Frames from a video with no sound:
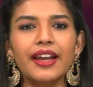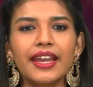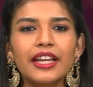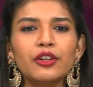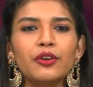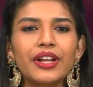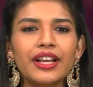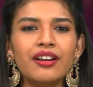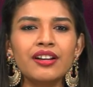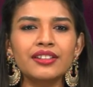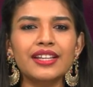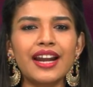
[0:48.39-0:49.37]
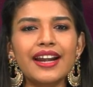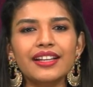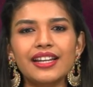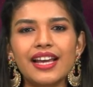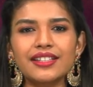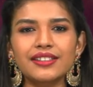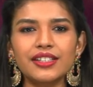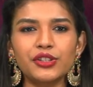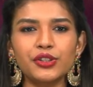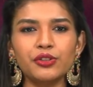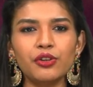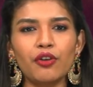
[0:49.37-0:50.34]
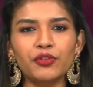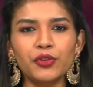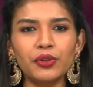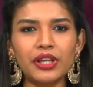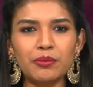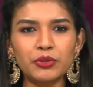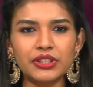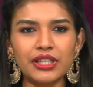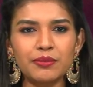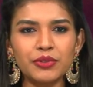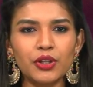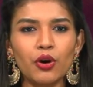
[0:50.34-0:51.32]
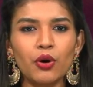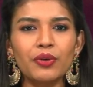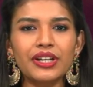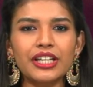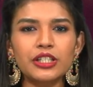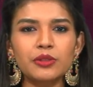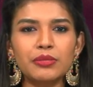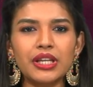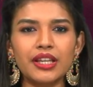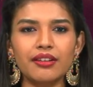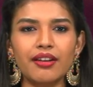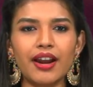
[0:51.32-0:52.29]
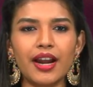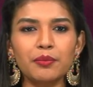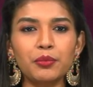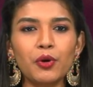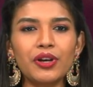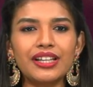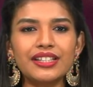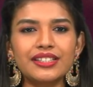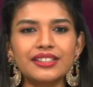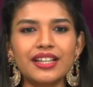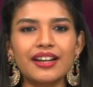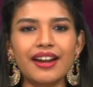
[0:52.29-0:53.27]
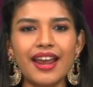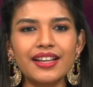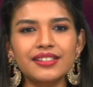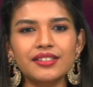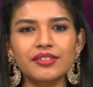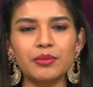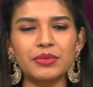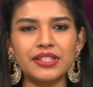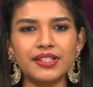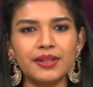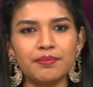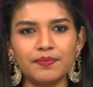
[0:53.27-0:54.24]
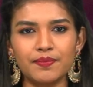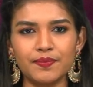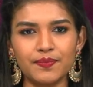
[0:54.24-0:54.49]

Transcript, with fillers: including the radicalization of UK Muslims over Kashmir and pro-Khalistan extremism.